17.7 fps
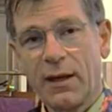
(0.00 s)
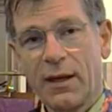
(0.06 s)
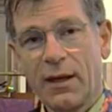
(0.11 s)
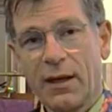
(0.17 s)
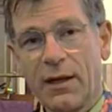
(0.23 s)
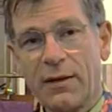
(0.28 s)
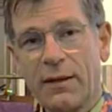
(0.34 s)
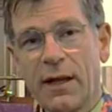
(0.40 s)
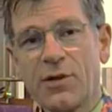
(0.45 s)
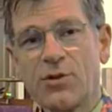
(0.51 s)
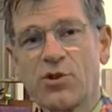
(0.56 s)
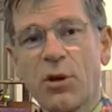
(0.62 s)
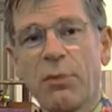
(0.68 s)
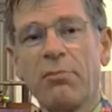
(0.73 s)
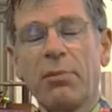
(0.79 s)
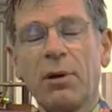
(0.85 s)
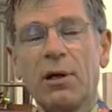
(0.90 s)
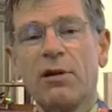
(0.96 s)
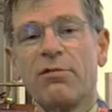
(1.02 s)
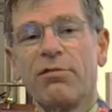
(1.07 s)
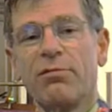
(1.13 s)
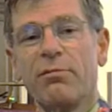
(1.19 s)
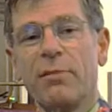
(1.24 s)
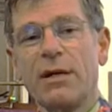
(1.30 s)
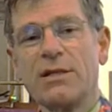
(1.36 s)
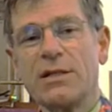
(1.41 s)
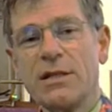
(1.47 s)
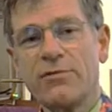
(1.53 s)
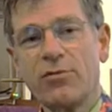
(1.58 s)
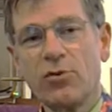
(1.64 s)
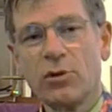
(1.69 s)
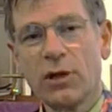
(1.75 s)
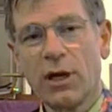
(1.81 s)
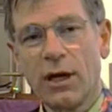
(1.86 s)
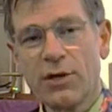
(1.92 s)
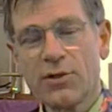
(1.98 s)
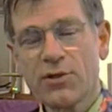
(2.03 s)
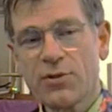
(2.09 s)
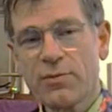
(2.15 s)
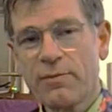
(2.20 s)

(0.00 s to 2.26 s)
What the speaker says: In that jumble of medieval glass,